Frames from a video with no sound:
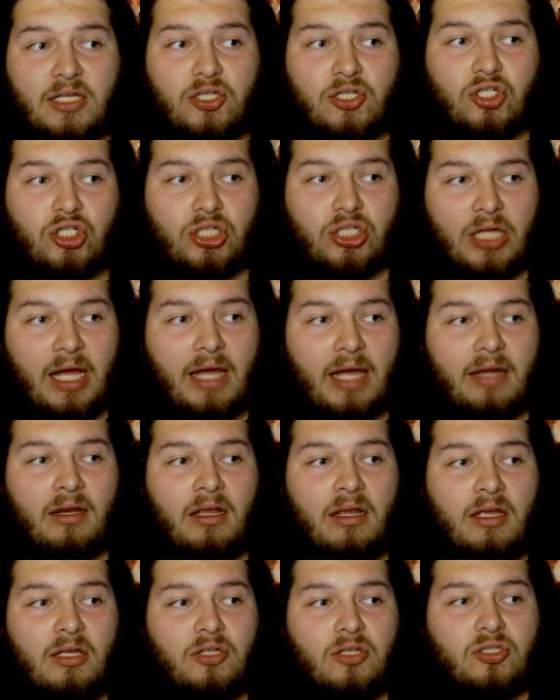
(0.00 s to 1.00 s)
shot
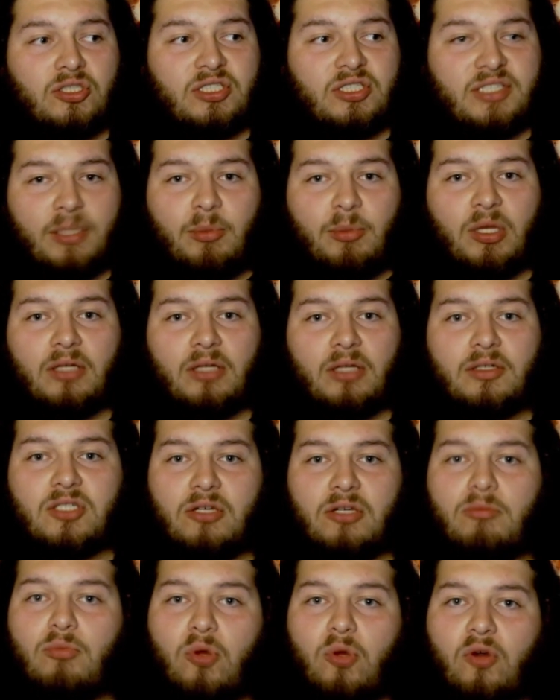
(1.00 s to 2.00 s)
similar to
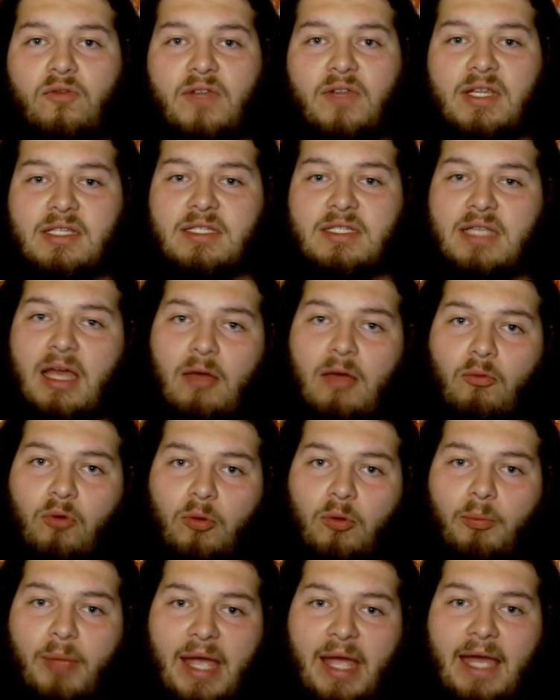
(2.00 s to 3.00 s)
movies that were
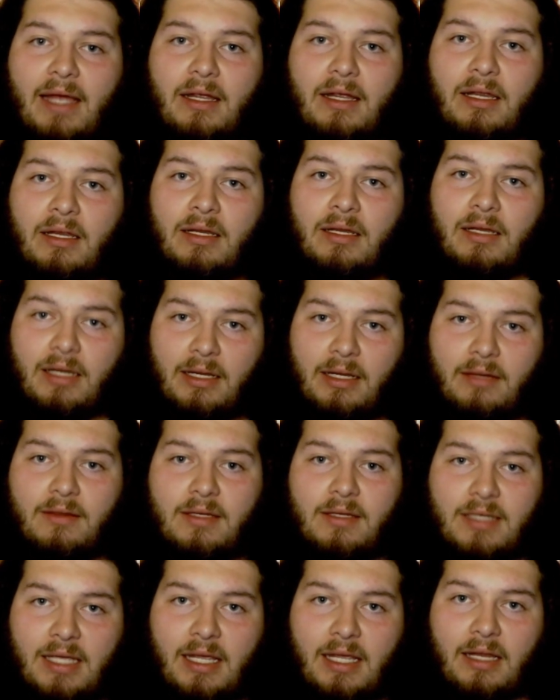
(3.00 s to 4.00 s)
back in the
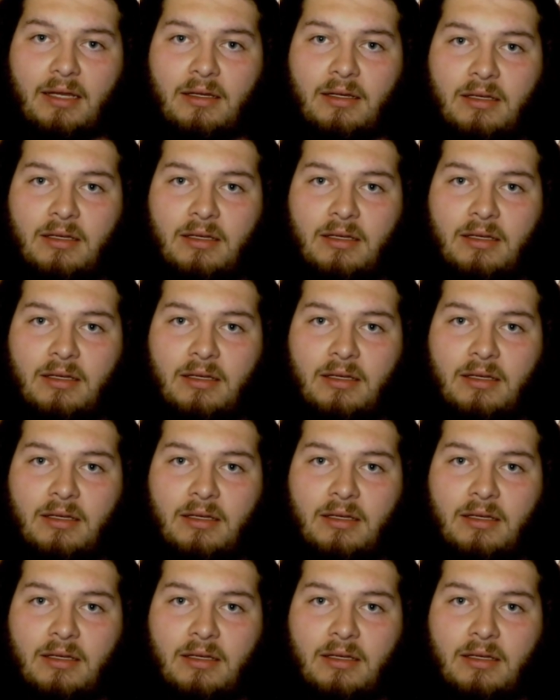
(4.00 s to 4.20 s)
day.